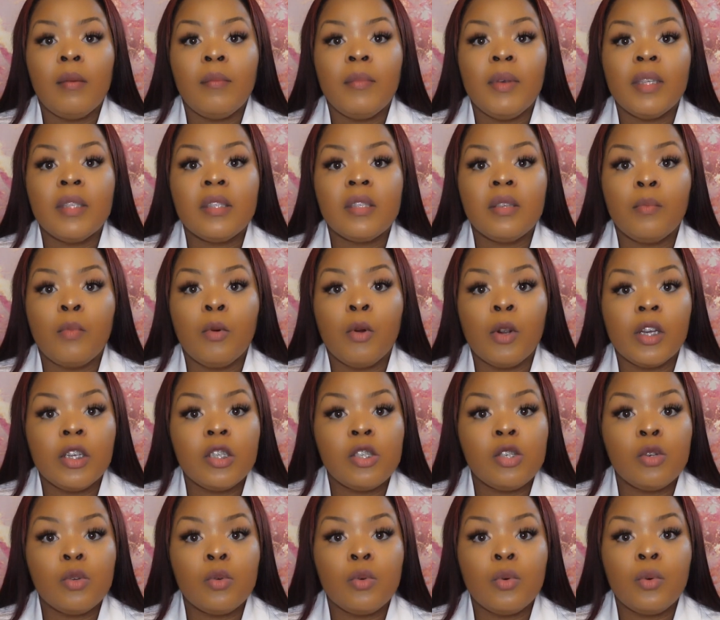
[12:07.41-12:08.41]
It's
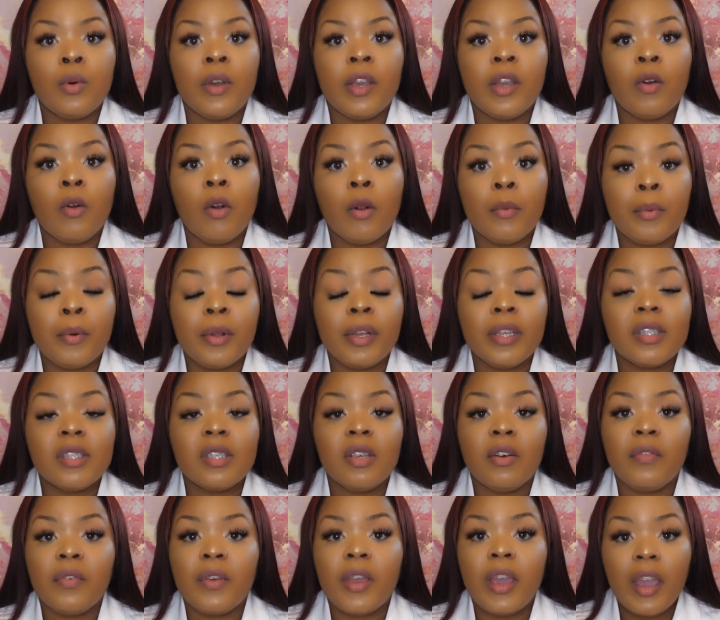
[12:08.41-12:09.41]
important to incorporate
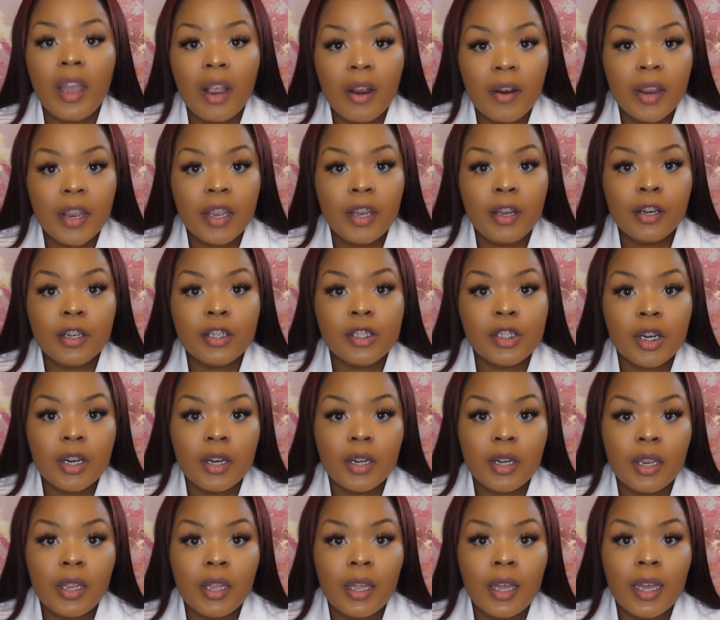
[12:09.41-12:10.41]
self-care in your
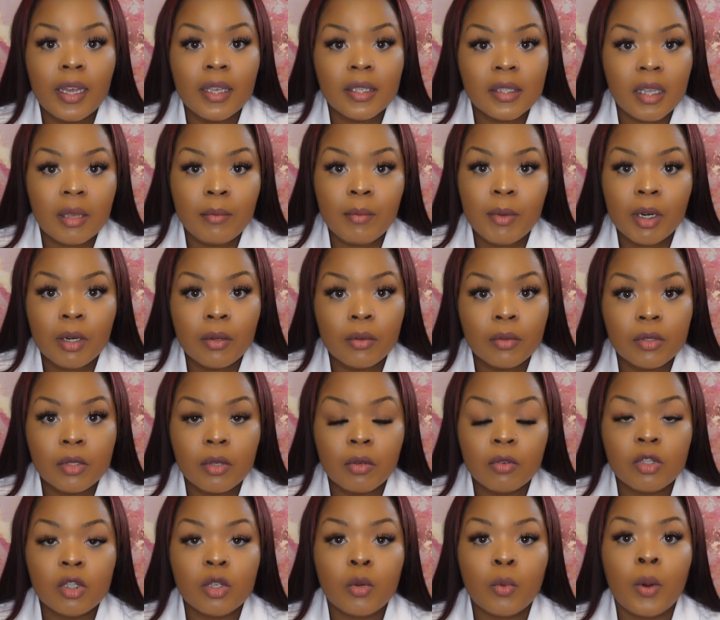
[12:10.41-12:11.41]
journey as a medical
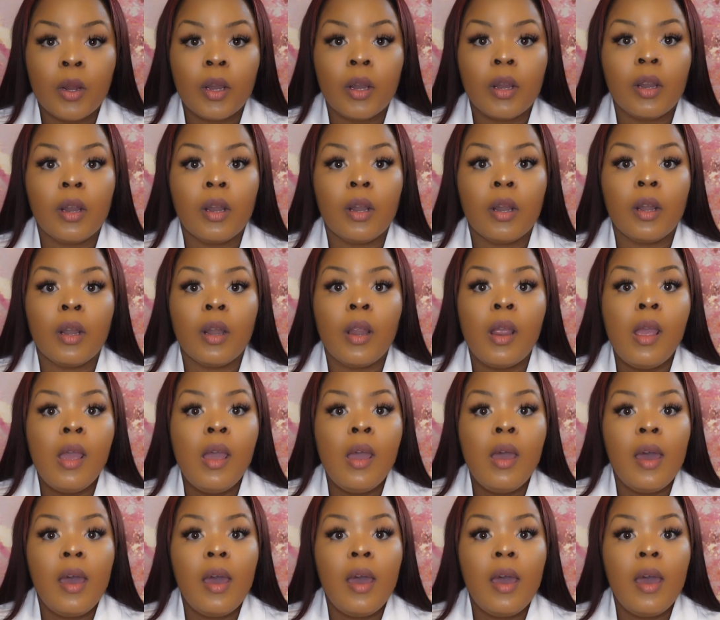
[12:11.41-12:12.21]
social worker.